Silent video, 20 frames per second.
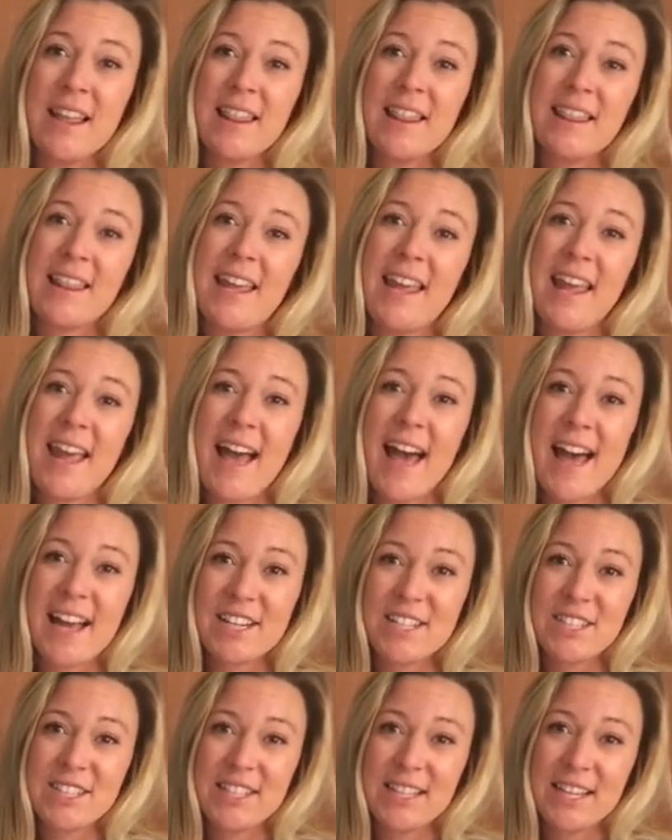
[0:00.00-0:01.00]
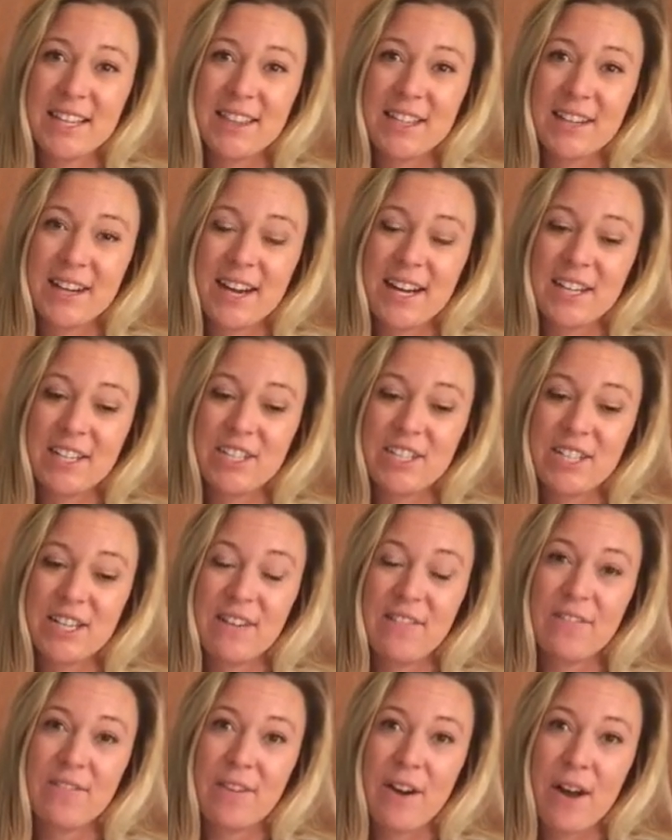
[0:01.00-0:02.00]
They actually get their
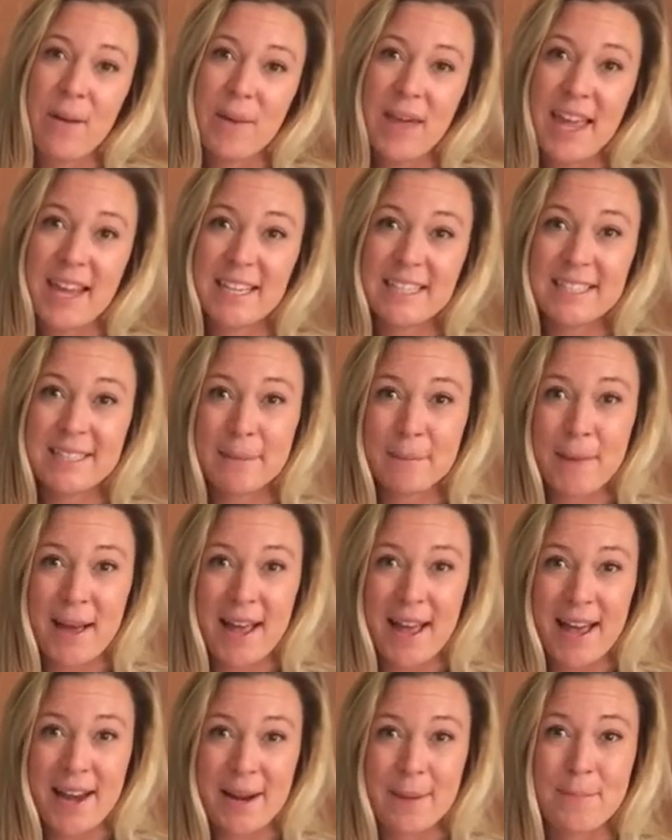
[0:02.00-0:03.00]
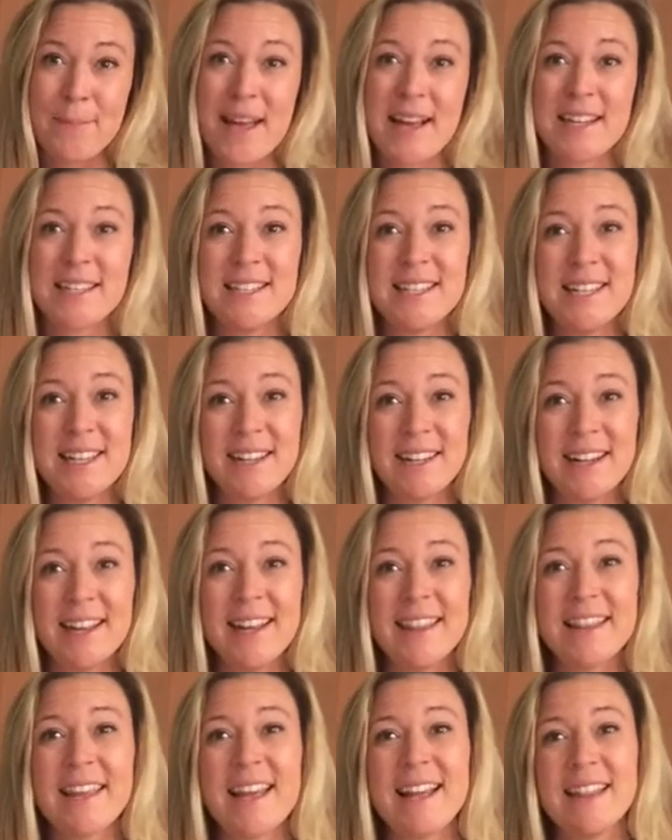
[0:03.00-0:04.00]
energy from a symbiotic bacteria
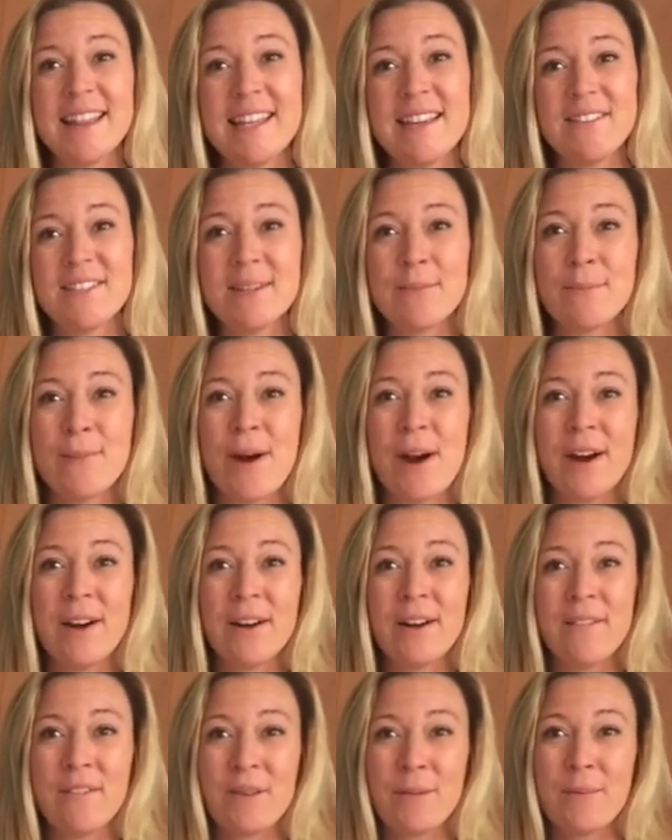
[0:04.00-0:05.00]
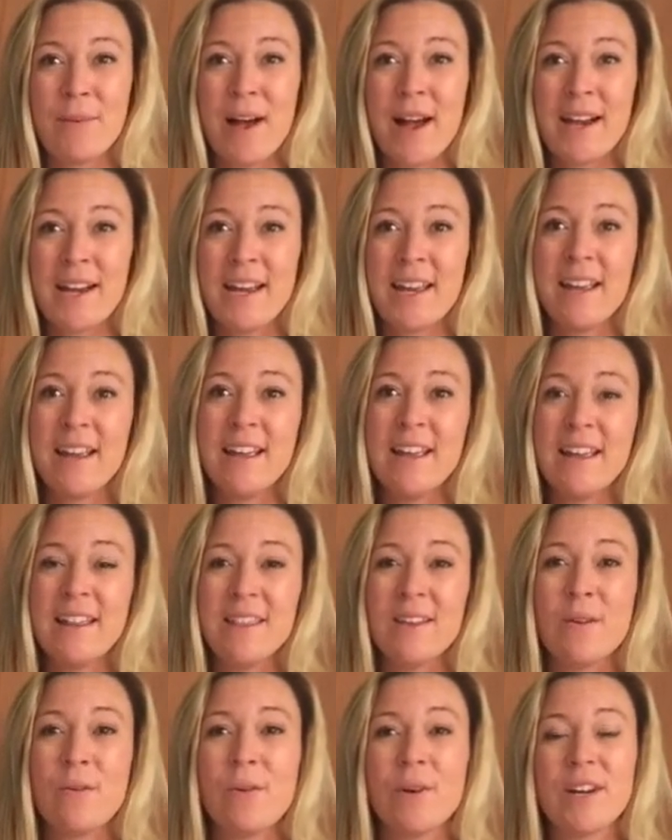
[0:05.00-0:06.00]
that lives in part of the body,
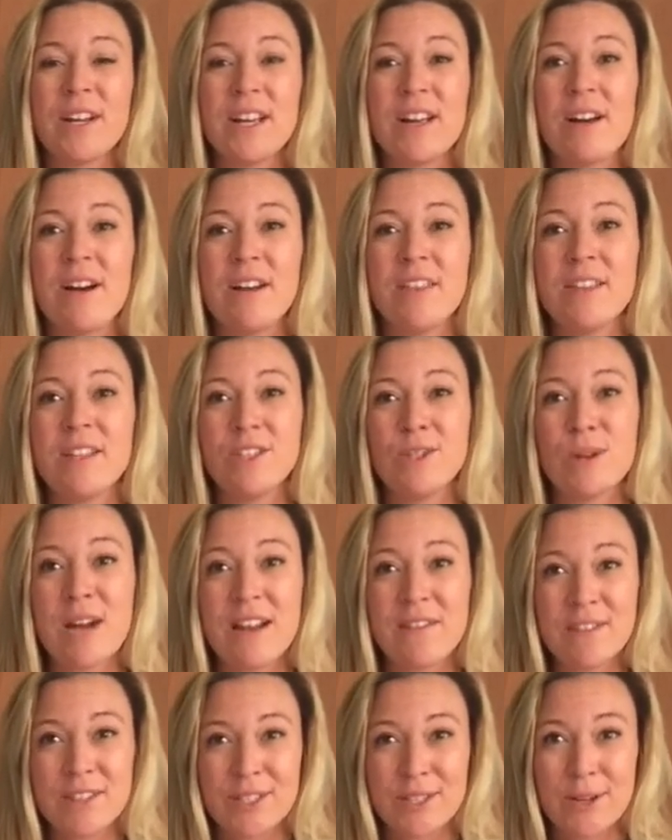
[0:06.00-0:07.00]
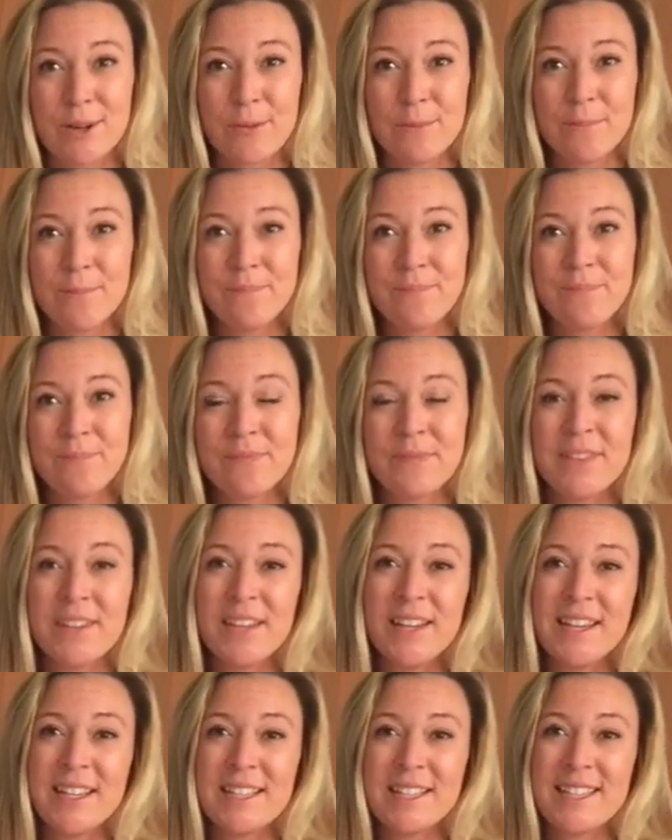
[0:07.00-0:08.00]
the organ called the tryphosome.
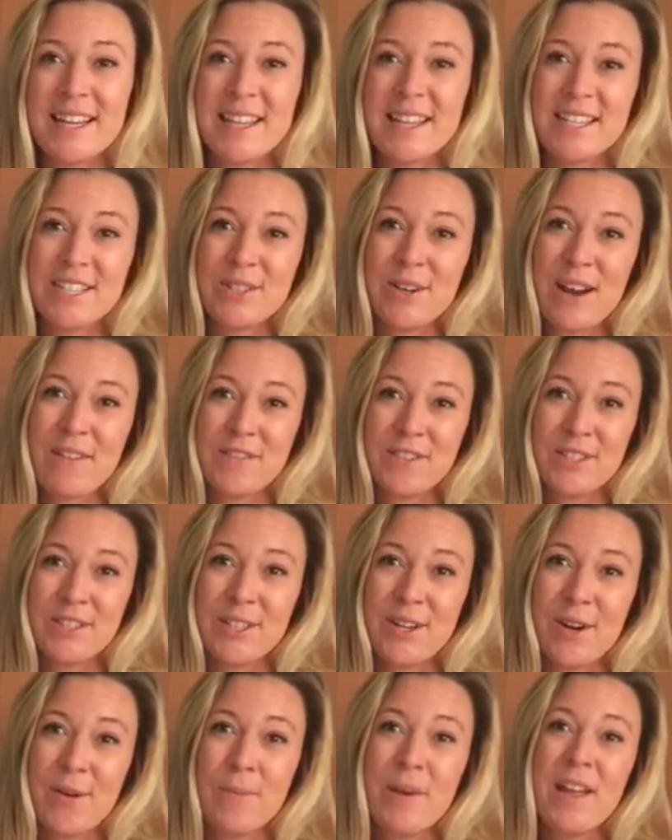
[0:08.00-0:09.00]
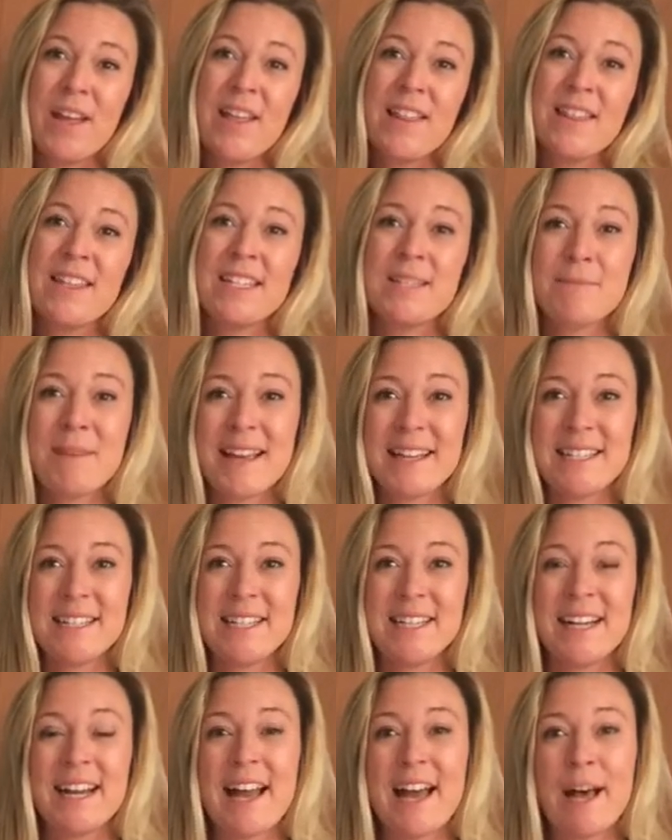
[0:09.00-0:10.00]
Inside the tryphosome, this
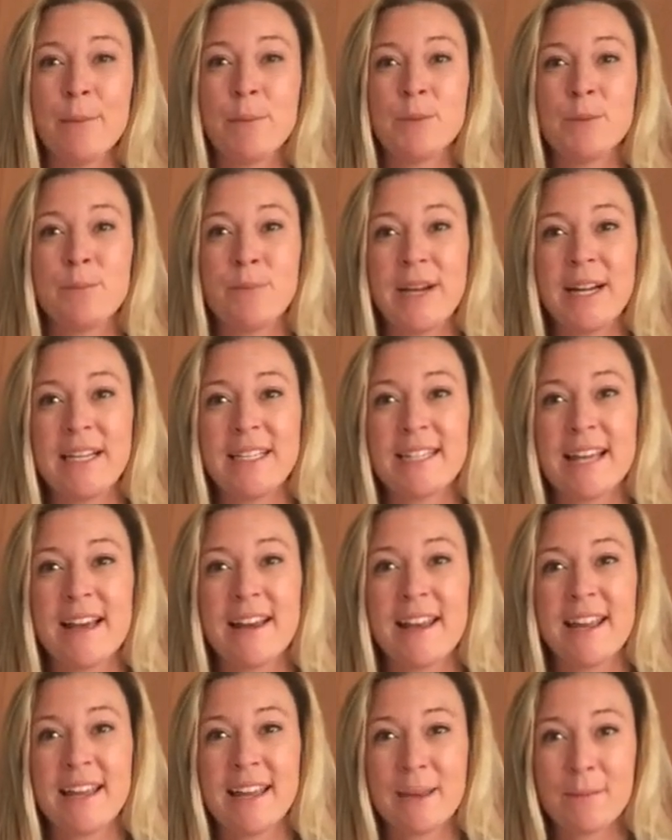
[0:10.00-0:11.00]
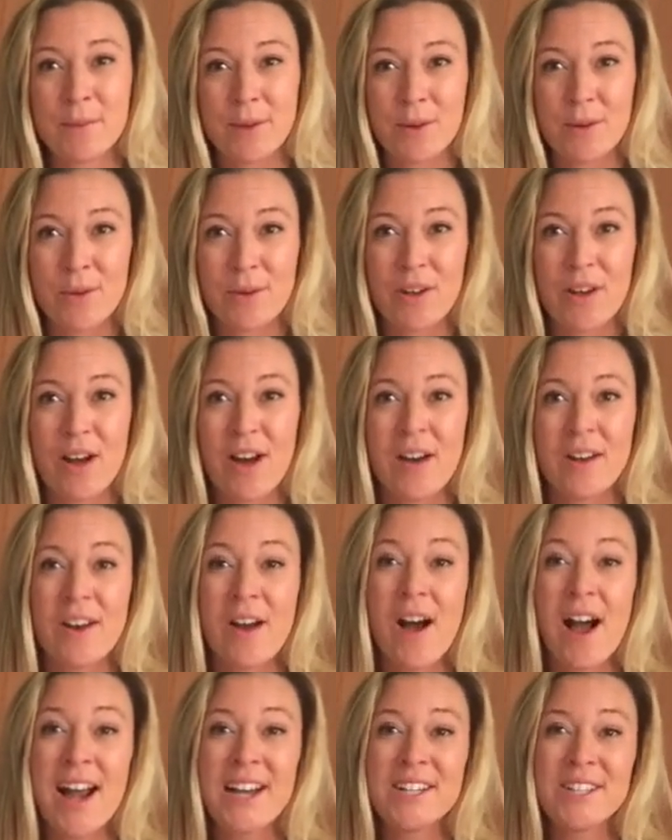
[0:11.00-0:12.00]
bacteria helps break down a chemical called
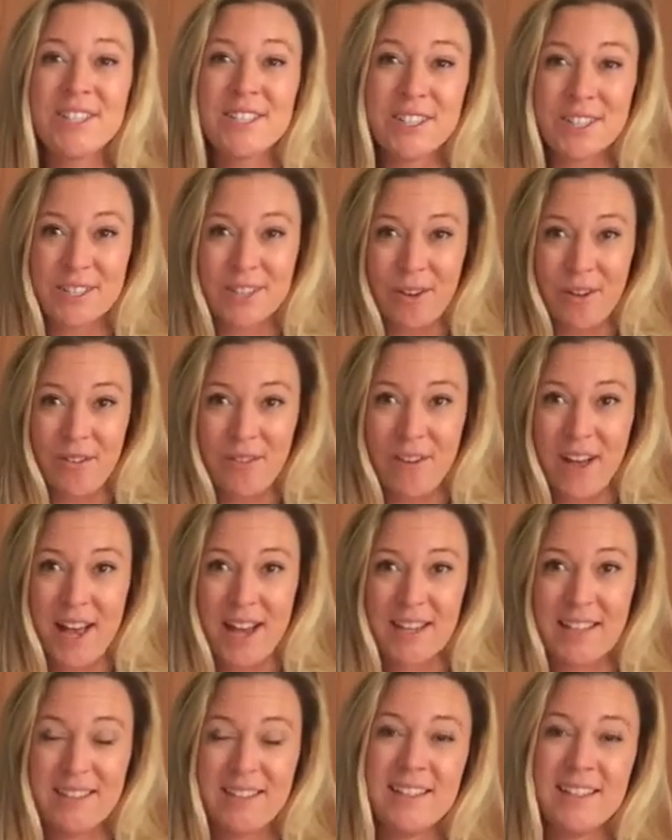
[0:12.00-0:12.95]
hydrogen sulfide.